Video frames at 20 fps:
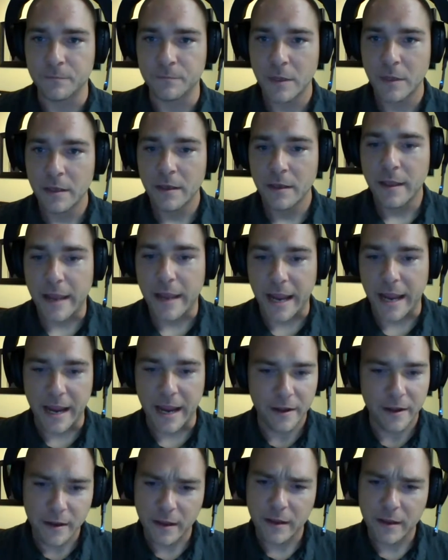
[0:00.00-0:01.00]
And
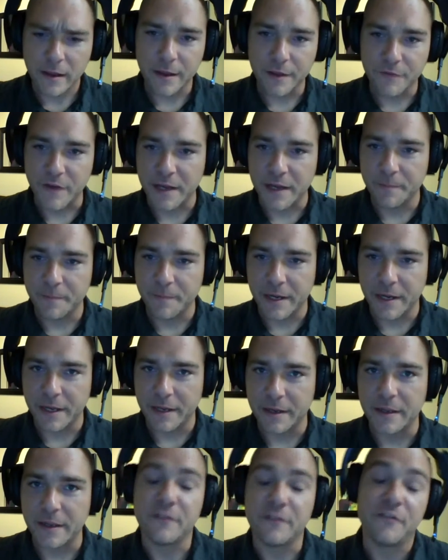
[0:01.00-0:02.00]
if any
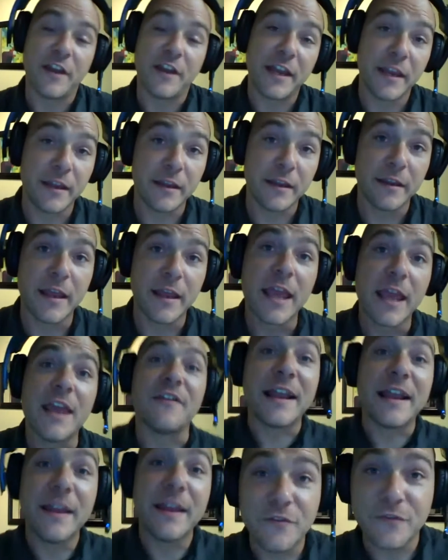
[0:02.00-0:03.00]

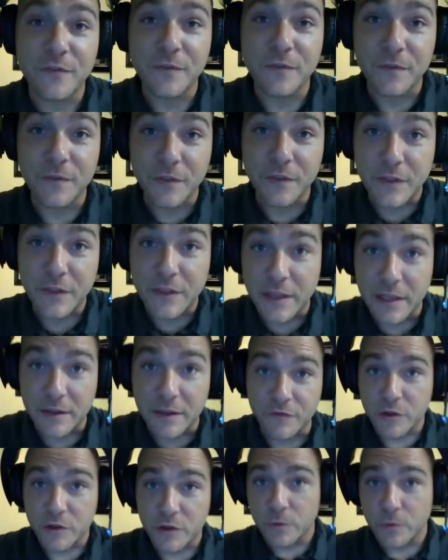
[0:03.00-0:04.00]
of the
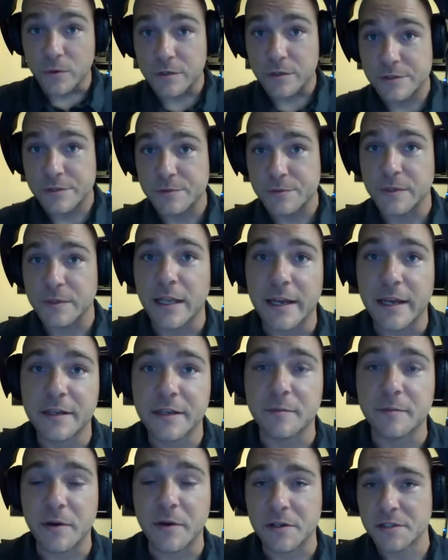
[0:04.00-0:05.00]
viewers would like to
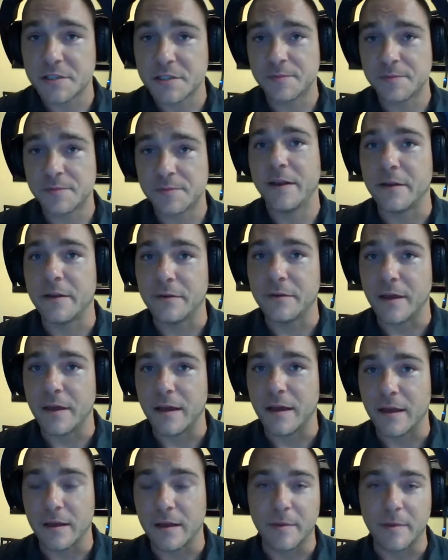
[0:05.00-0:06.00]
participate in
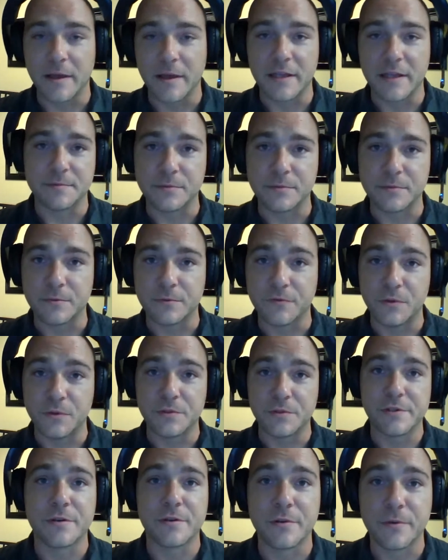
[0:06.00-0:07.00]
possible
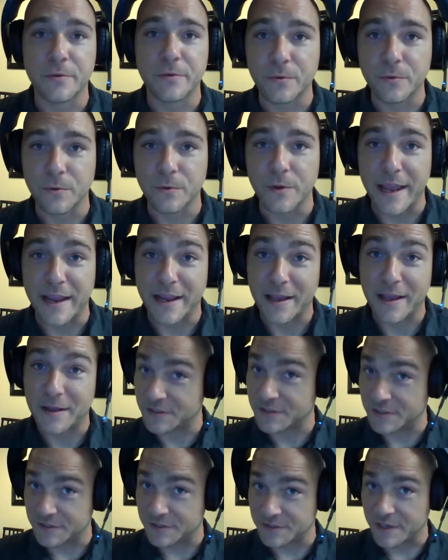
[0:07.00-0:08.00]
future Google Hangouts
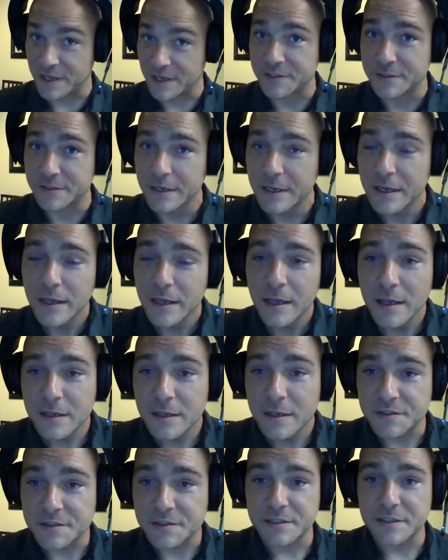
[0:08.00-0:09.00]
discussion,
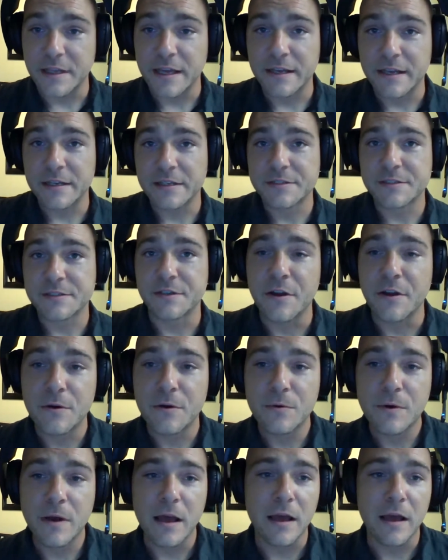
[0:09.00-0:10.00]
just let us
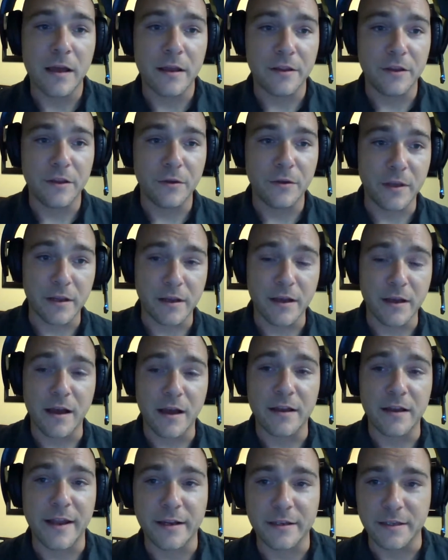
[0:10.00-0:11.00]
know. You can
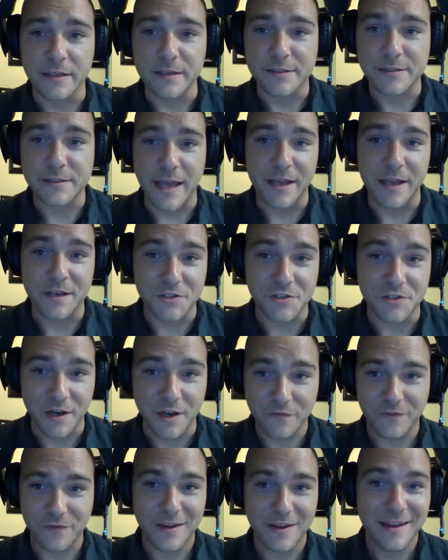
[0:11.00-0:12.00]
contact us at
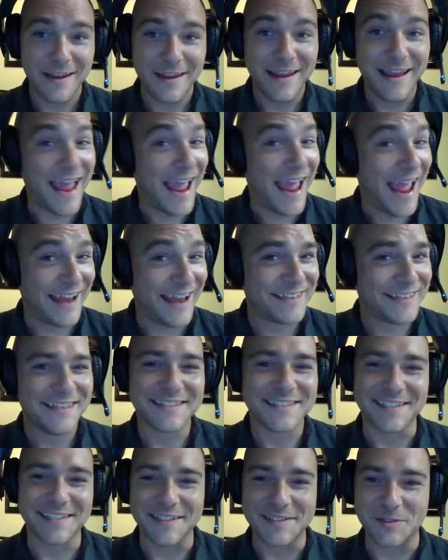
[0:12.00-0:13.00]

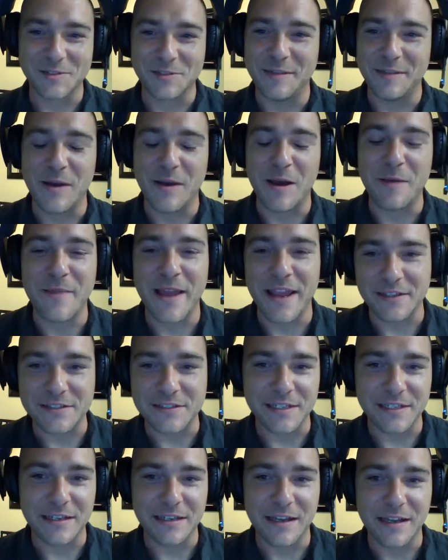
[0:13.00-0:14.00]

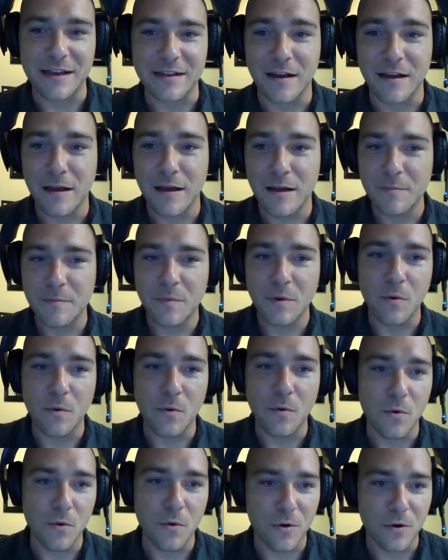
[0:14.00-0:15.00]
jeff@celestialteapotmagazine.com
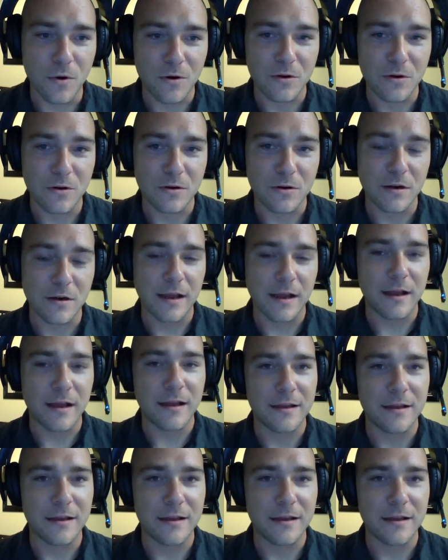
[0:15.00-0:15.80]
or